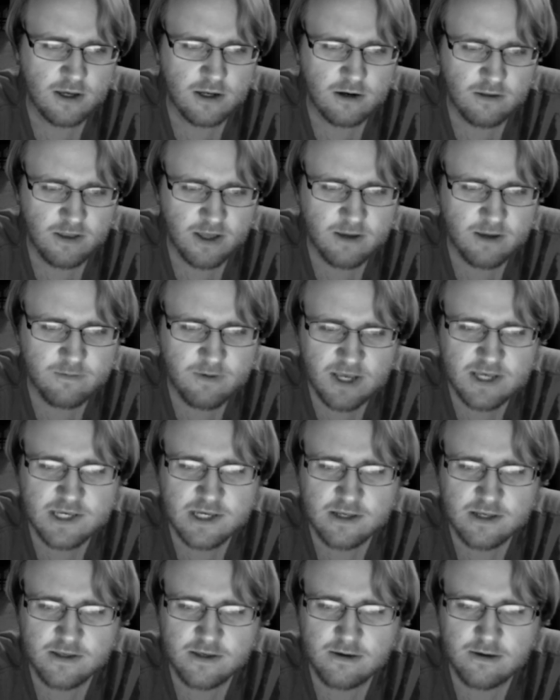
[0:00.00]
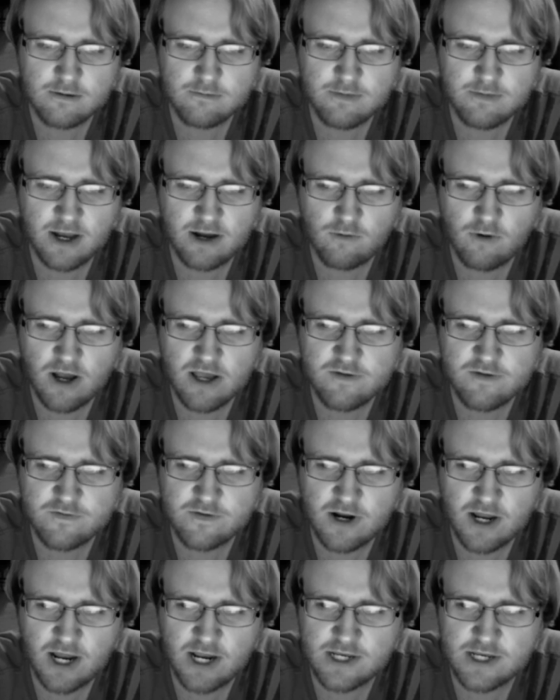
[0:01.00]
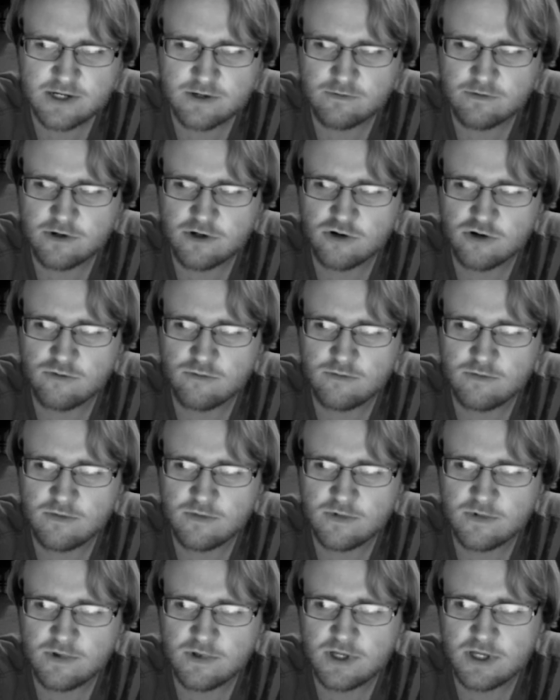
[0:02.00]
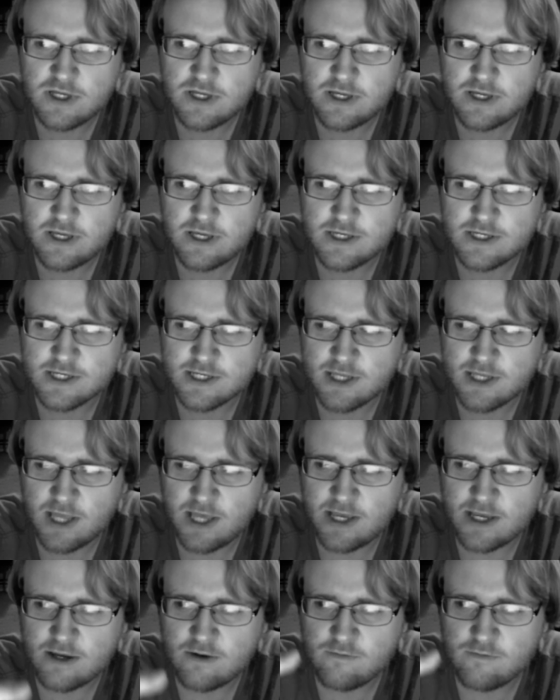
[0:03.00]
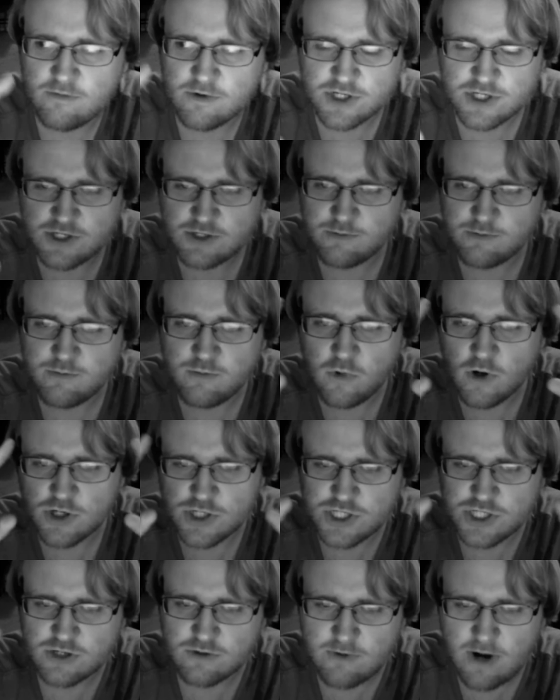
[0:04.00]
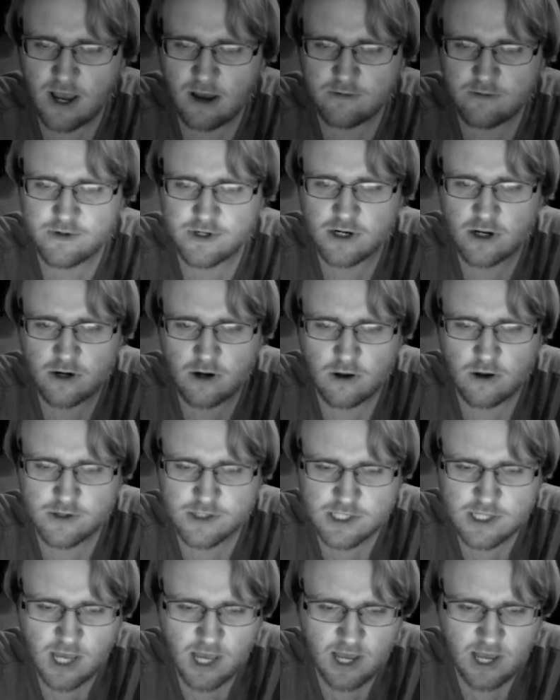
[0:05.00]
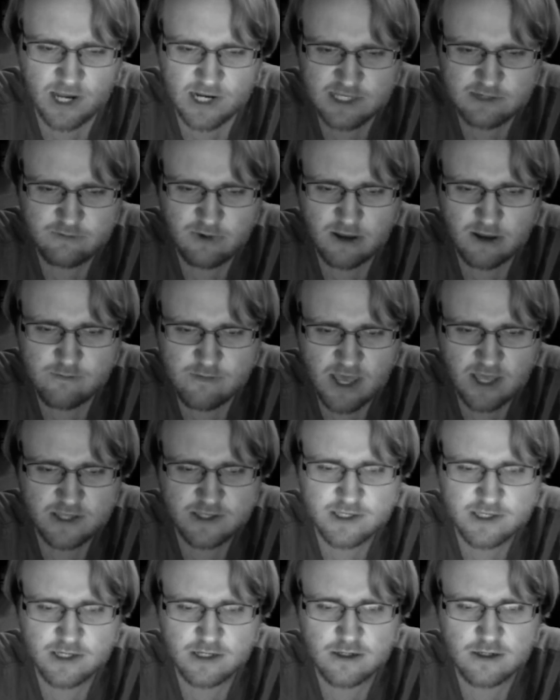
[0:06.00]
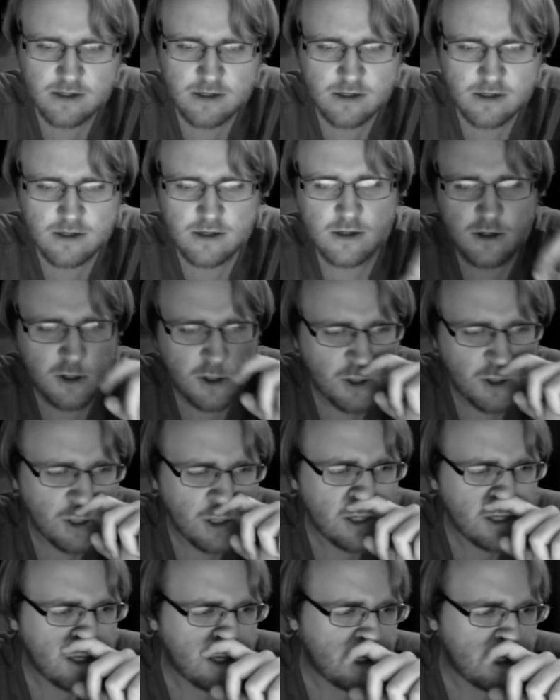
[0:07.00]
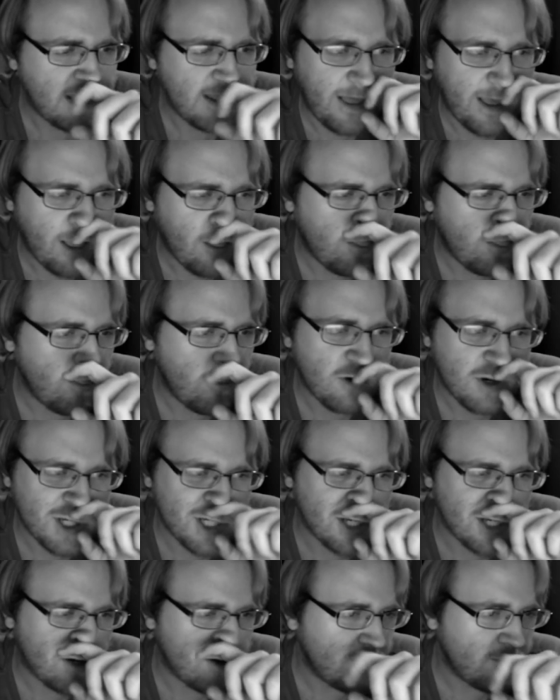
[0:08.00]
like basically my wife and I's room is like we're surrounded on all sides by Manson. He like looks